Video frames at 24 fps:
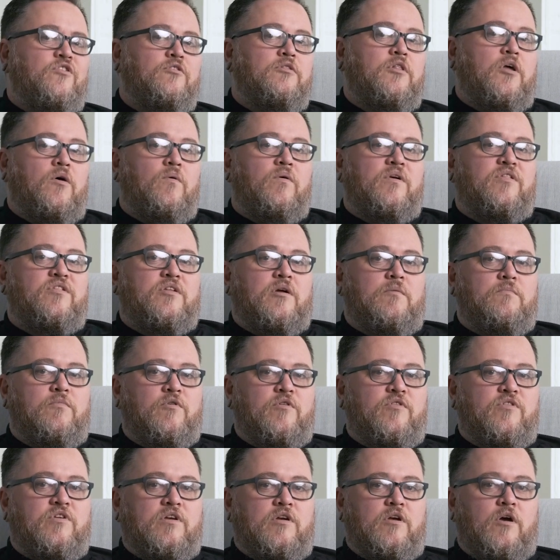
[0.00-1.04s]
your lowest
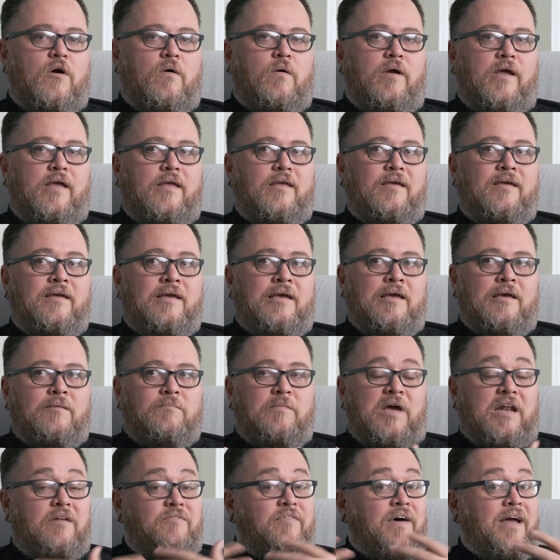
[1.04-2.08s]
numbers and going,
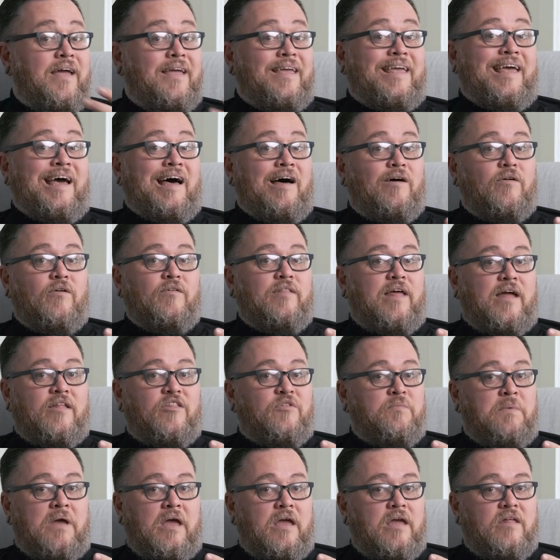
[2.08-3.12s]
man, if I encounter
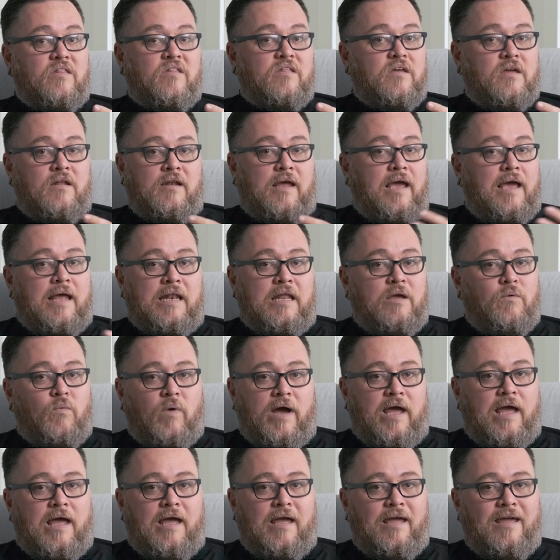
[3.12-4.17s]
that space in any
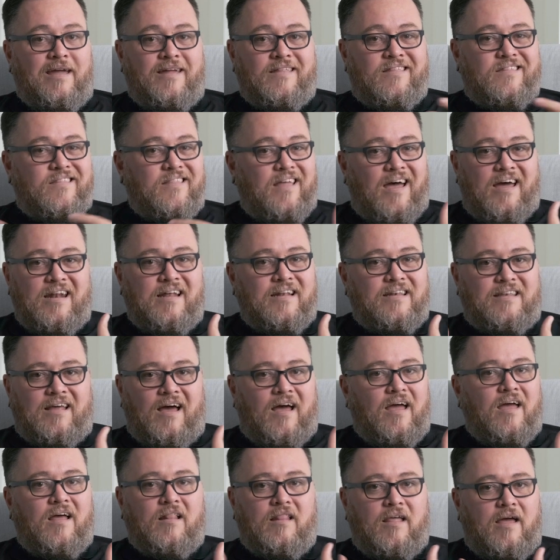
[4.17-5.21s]
way, it's not a
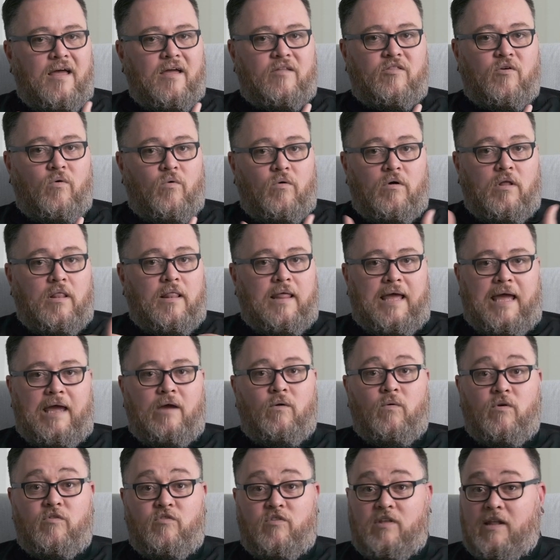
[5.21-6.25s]
dialect or a
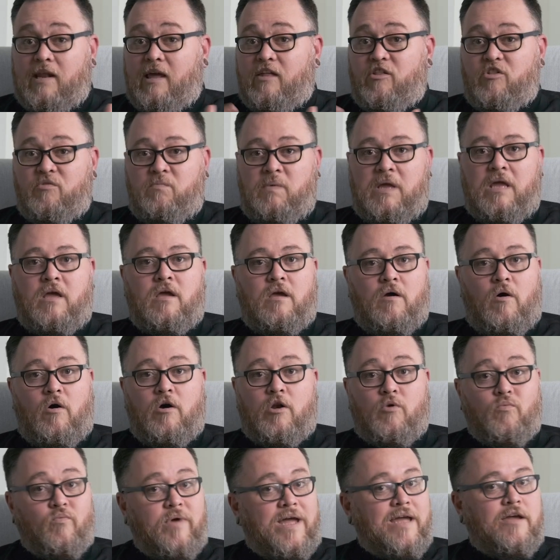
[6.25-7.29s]
language that I speak
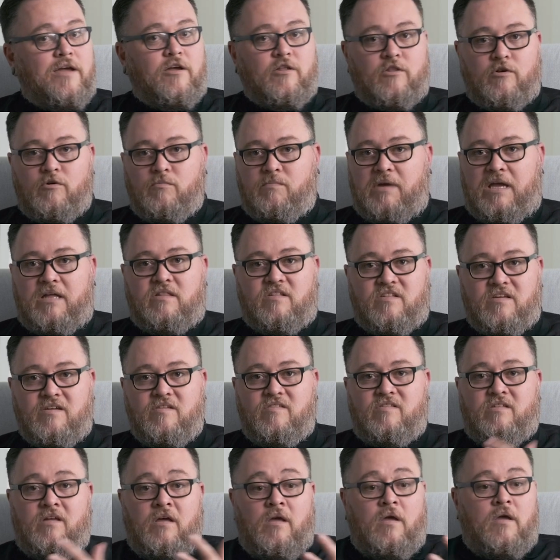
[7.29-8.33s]
on a regular
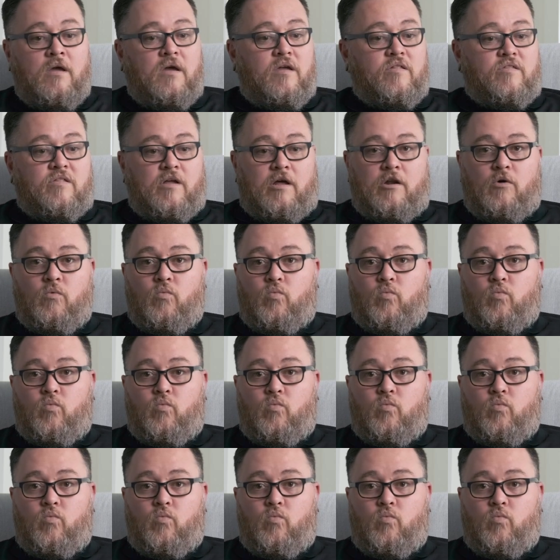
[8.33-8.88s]
basis. It's not a